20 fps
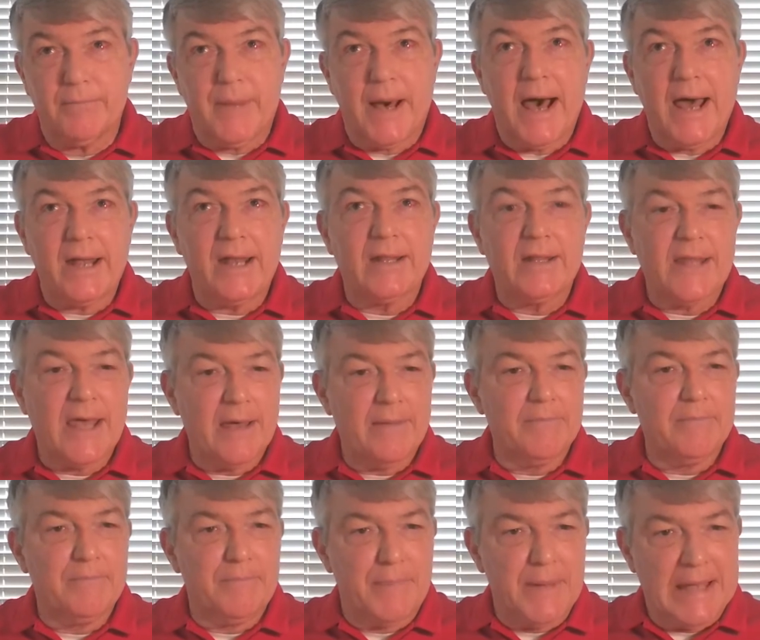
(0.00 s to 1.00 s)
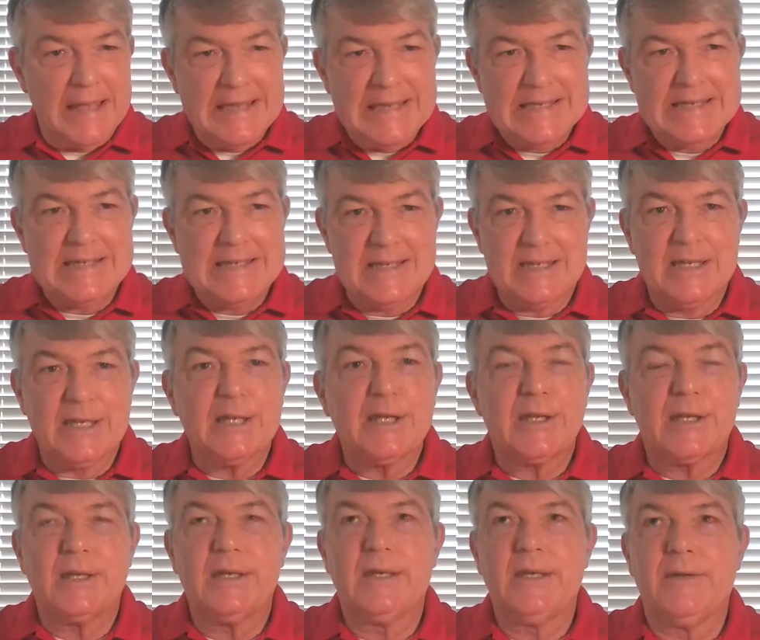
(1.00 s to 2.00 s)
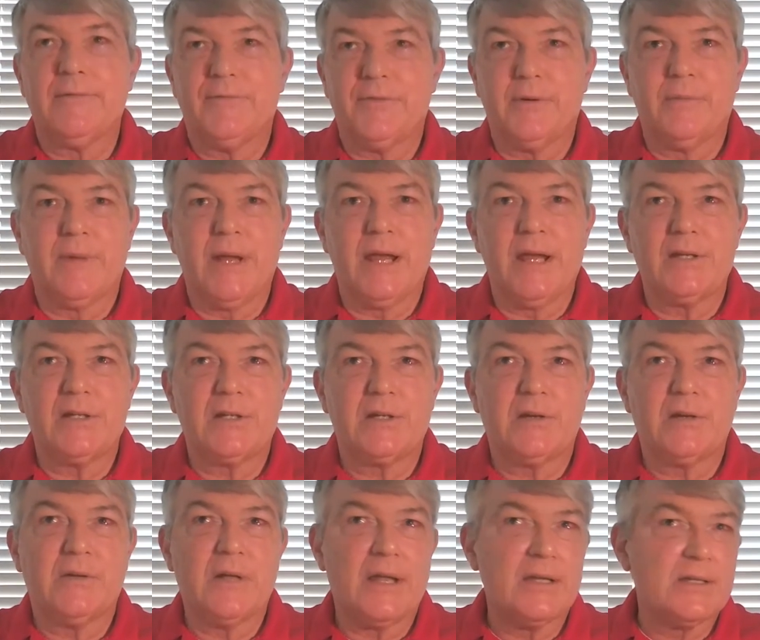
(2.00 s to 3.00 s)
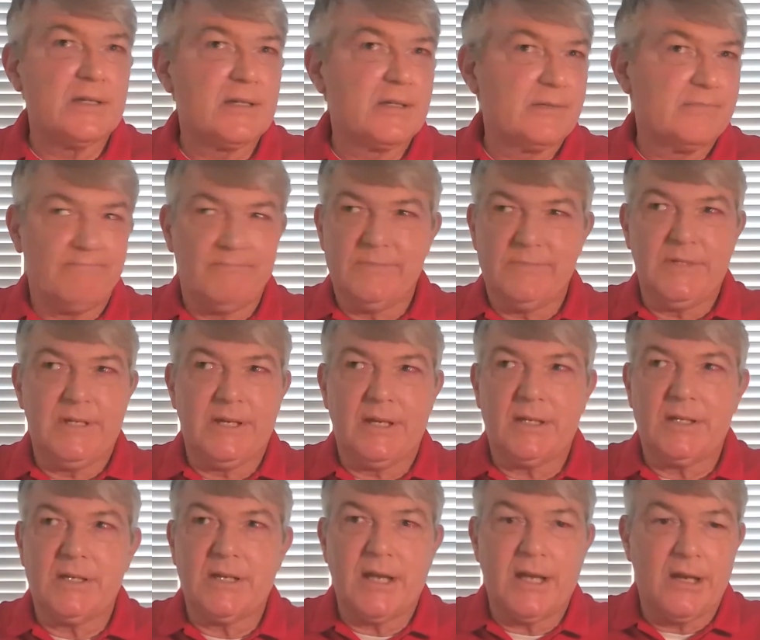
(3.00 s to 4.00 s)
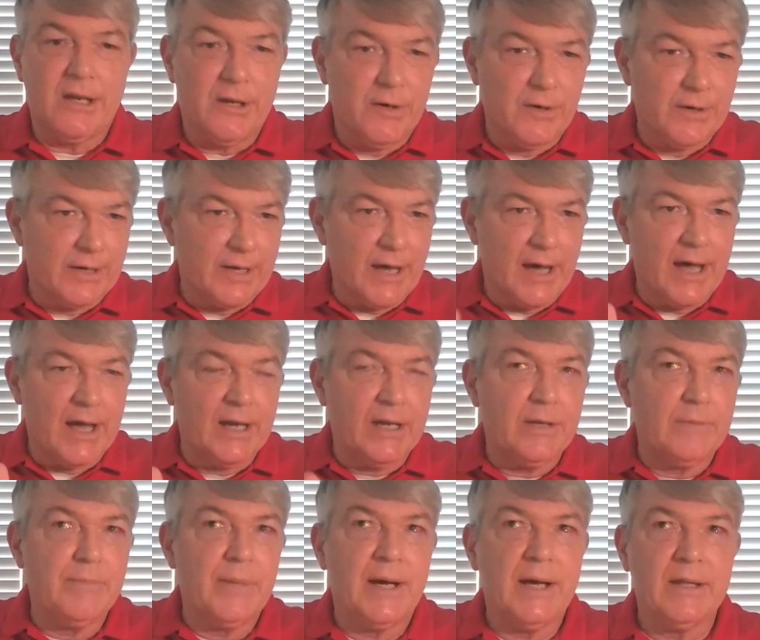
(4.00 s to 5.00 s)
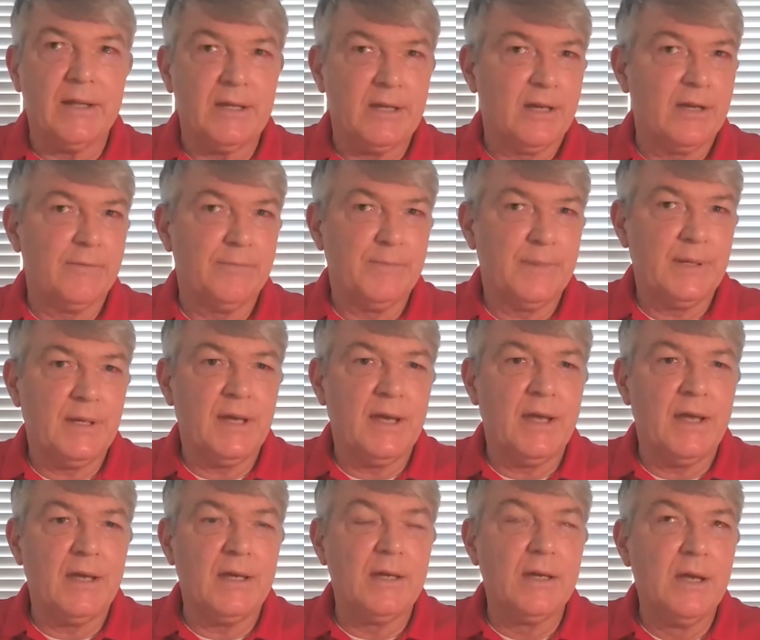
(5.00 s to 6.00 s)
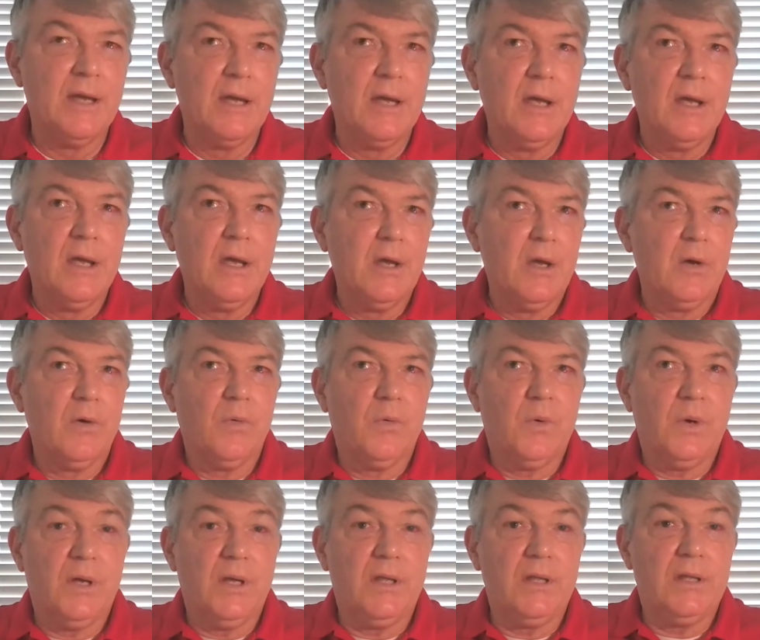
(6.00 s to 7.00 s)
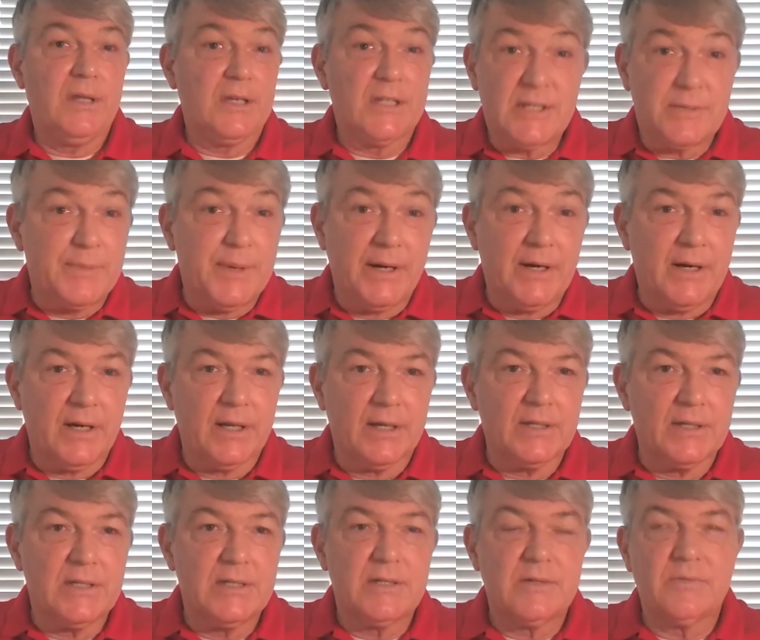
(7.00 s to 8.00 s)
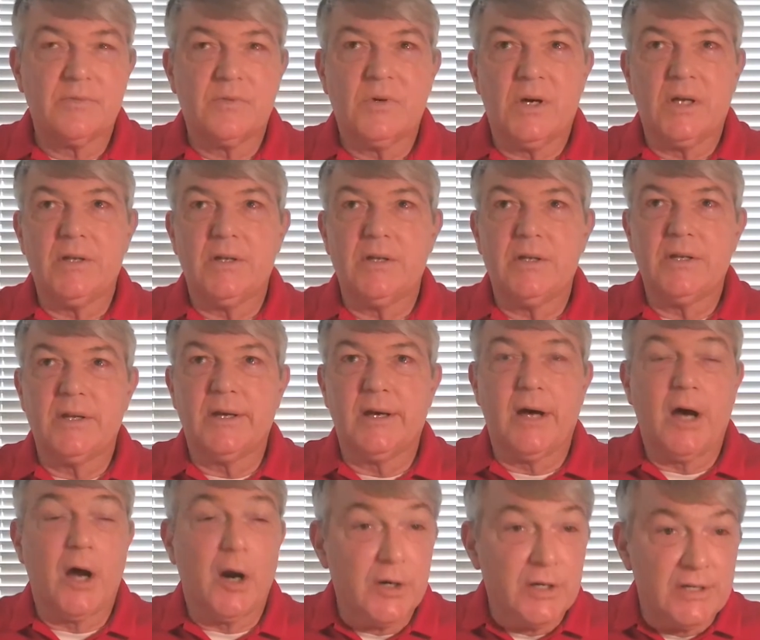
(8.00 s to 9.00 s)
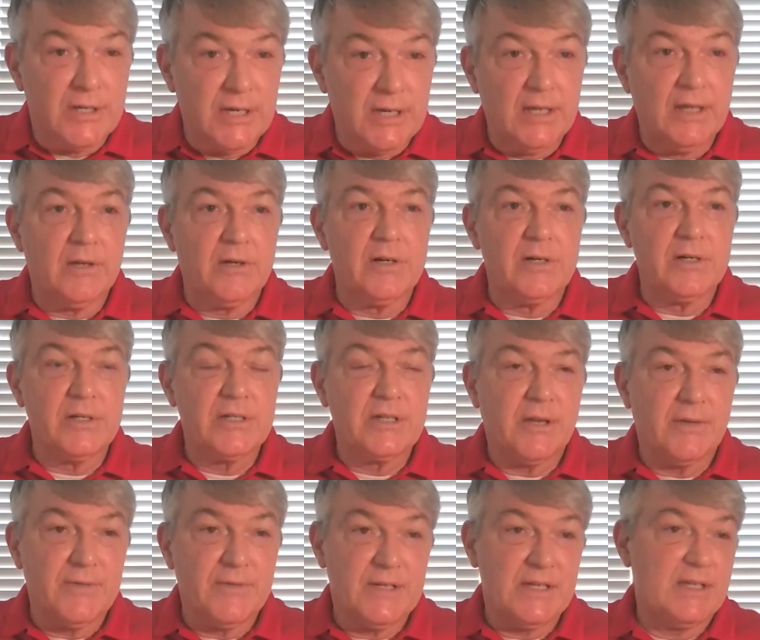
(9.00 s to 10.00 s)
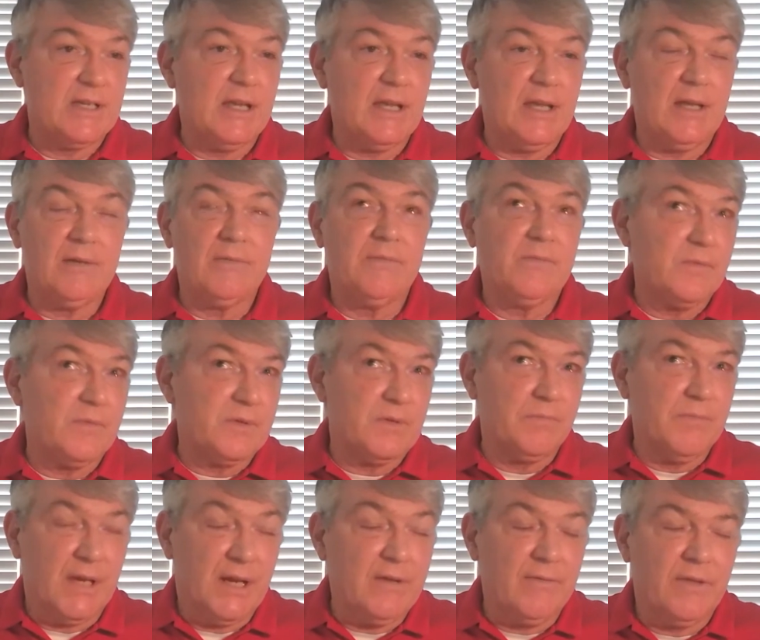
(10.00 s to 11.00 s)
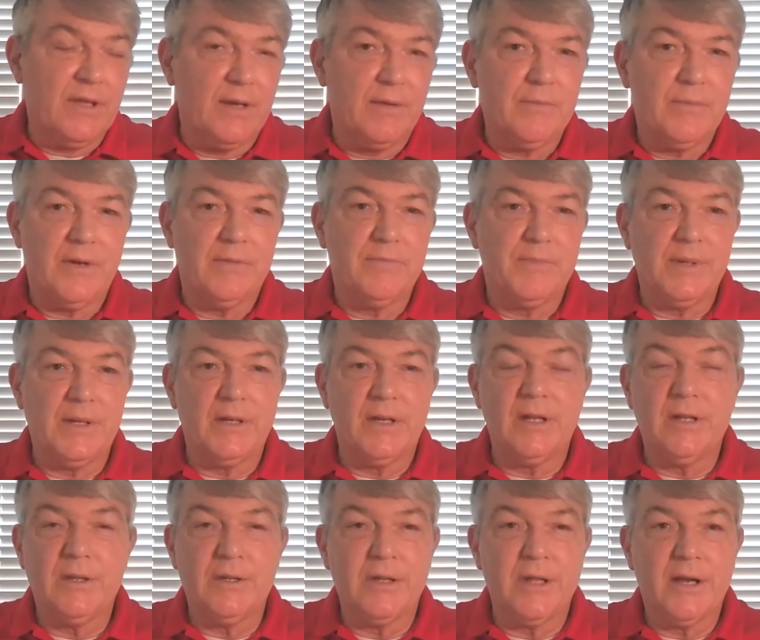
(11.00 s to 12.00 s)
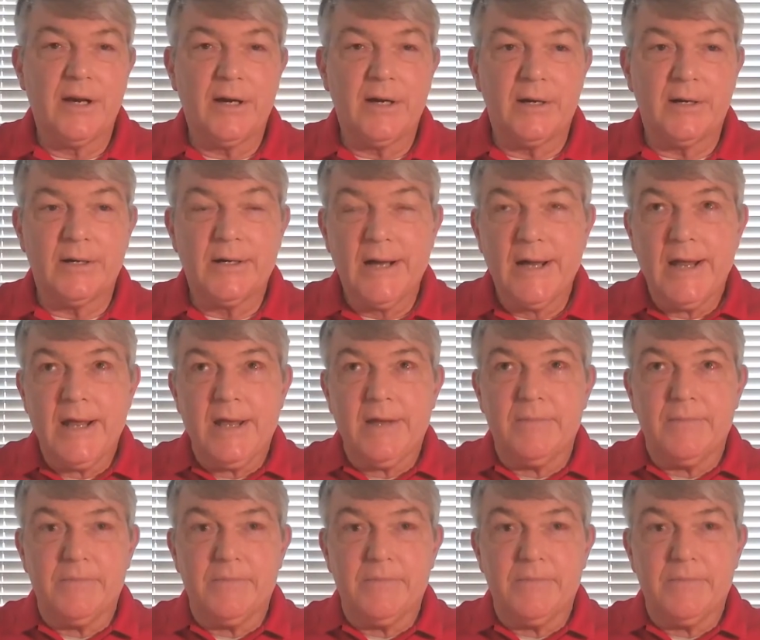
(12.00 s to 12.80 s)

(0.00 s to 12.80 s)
combining that basic information as dictated or guided by the NFPA with experience. What our dealers have seen, many of them have been in their